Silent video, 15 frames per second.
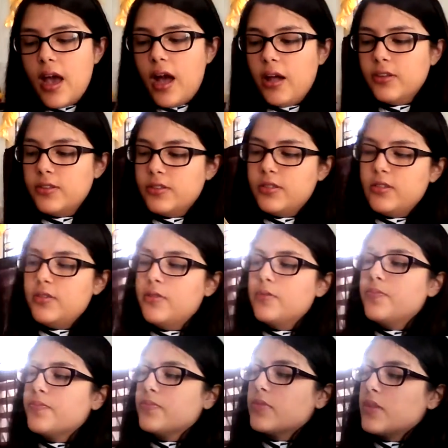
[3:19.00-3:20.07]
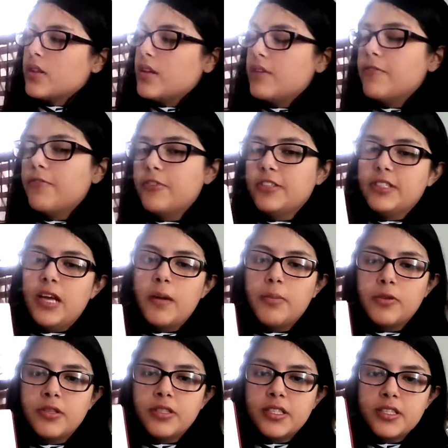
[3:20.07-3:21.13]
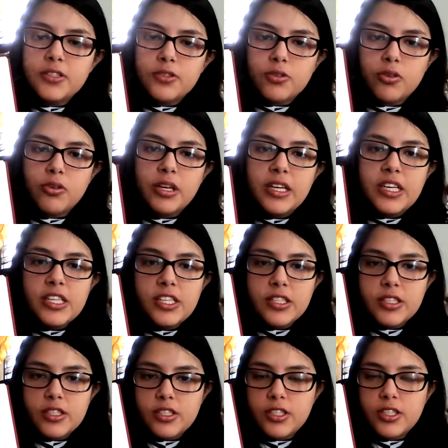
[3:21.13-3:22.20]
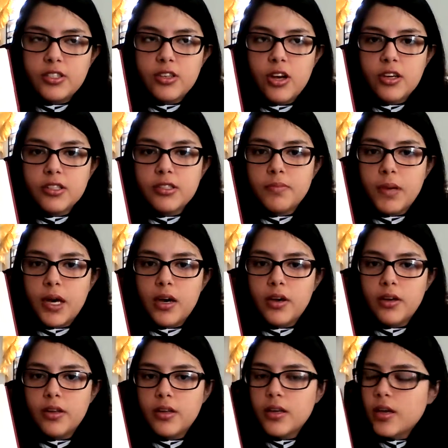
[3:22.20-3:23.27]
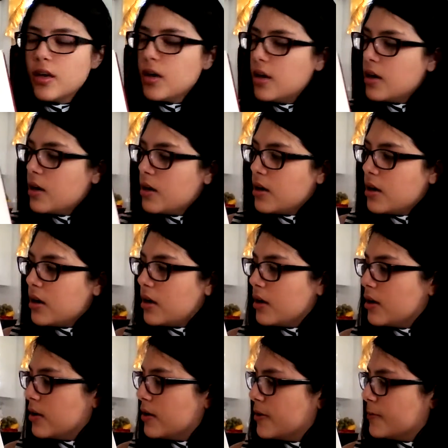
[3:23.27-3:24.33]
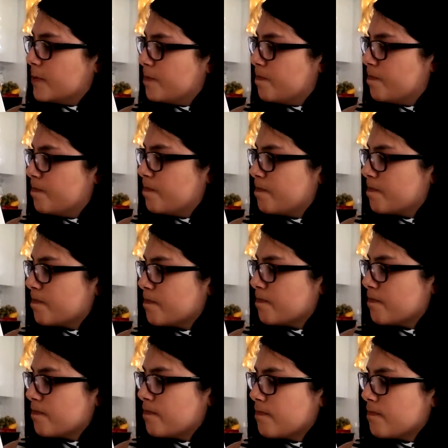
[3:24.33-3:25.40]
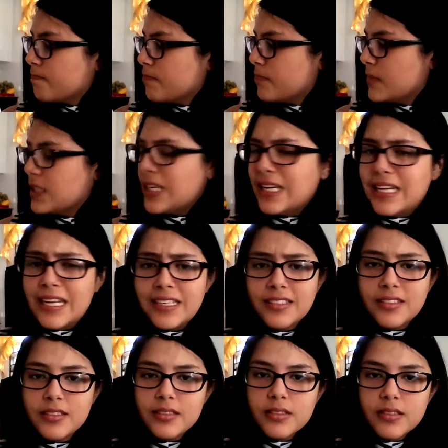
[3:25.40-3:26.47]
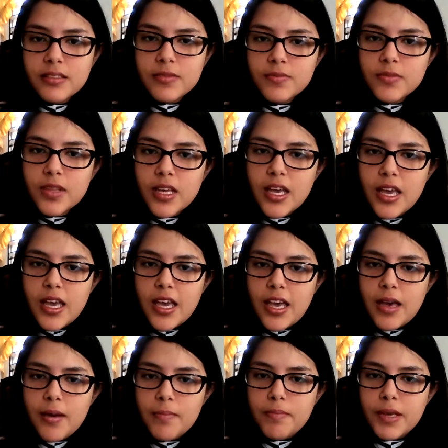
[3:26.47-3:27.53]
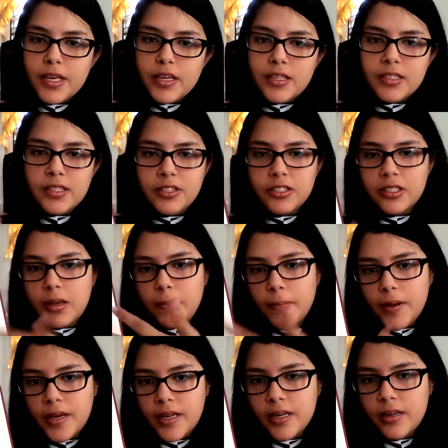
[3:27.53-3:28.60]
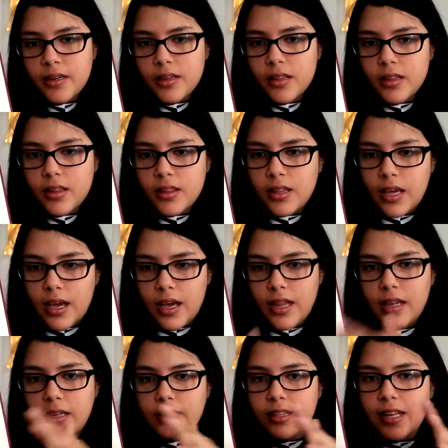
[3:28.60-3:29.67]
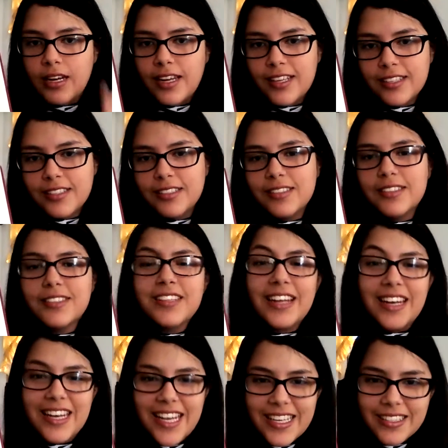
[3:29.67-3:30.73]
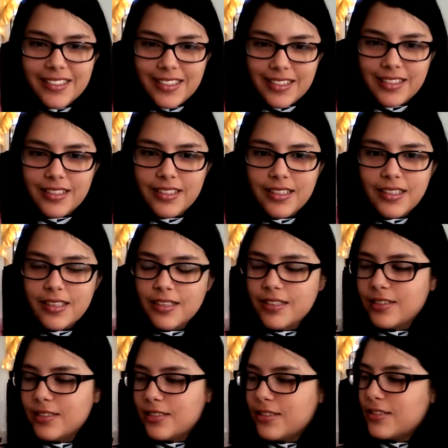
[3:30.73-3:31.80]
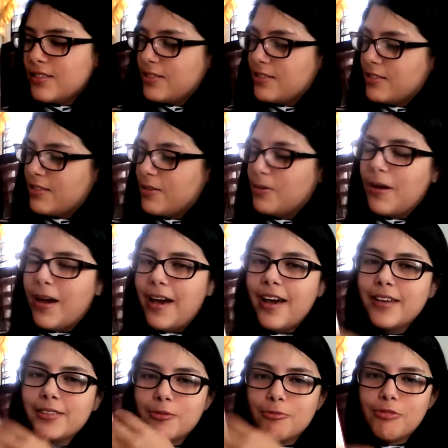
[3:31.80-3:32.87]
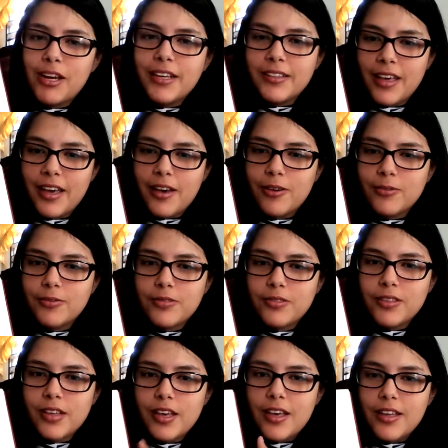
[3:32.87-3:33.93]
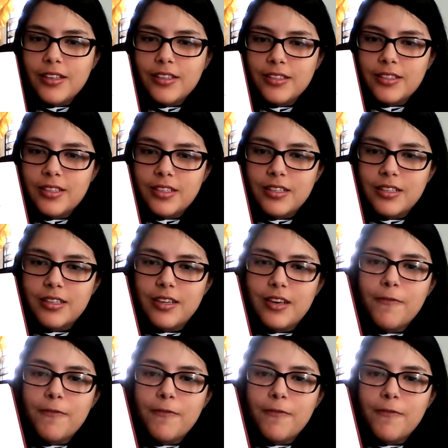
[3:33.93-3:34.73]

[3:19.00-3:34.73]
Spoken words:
Also, for example, in this story, she talks about the lessons, because there's a pun, the lesson, so I had to write down the